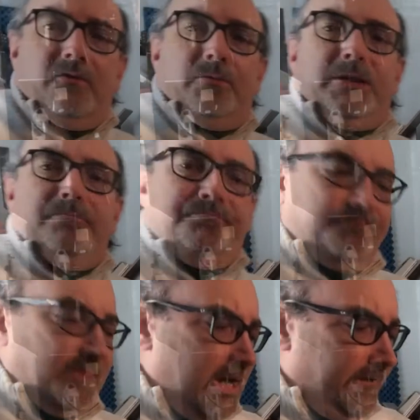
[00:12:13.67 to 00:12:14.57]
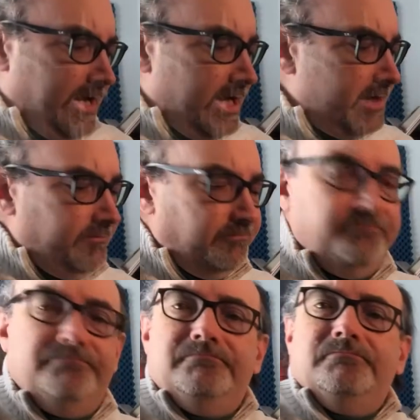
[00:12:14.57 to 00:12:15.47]
everybody. I've had
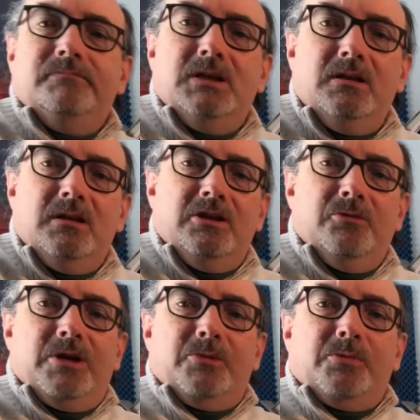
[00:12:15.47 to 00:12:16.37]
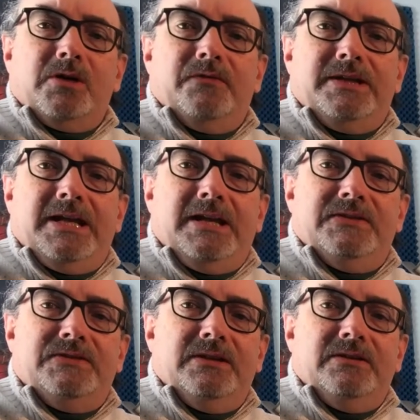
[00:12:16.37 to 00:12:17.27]
the better part of a day to
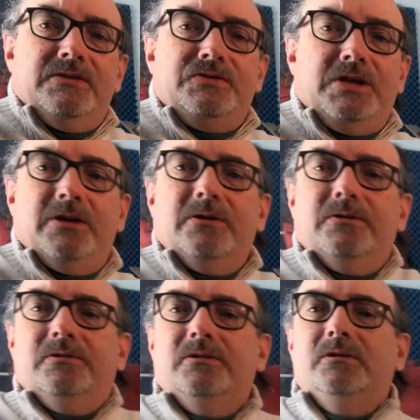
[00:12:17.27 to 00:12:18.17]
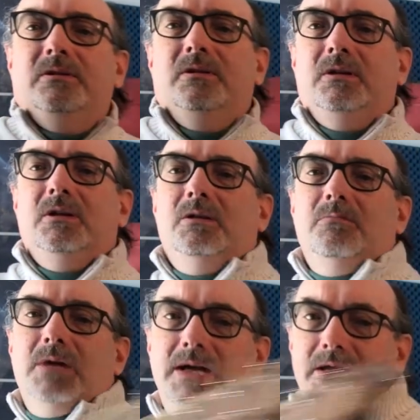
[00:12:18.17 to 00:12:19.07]
sit in this chair.
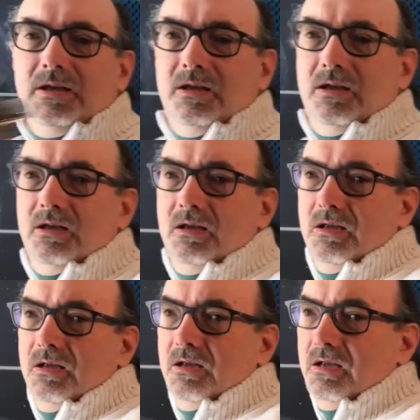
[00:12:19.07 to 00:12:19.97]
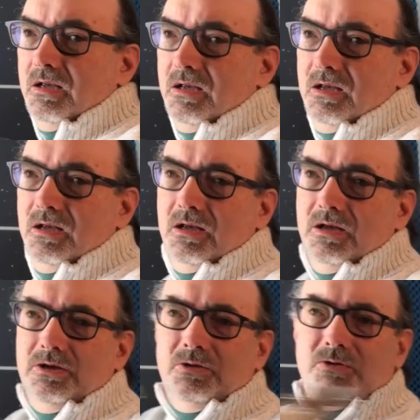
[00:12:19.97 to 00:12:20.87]
My
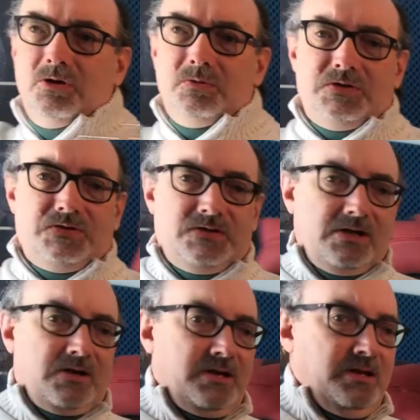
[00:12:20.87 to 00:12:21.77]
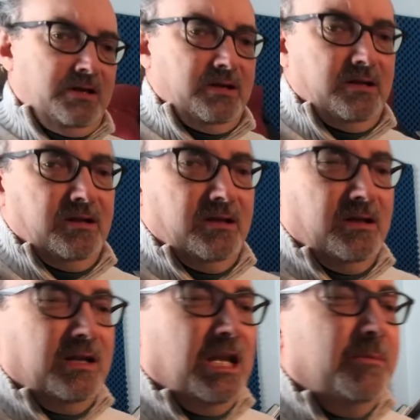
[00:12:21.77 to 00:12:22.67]
new Tony Stark
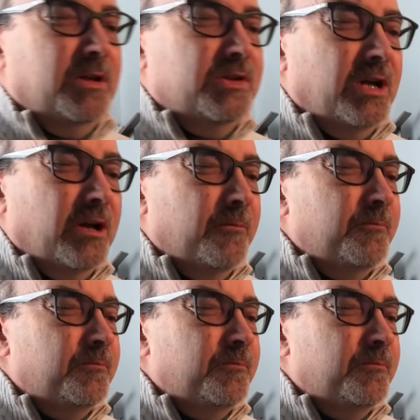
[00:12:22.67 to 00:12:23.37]
gaming chair.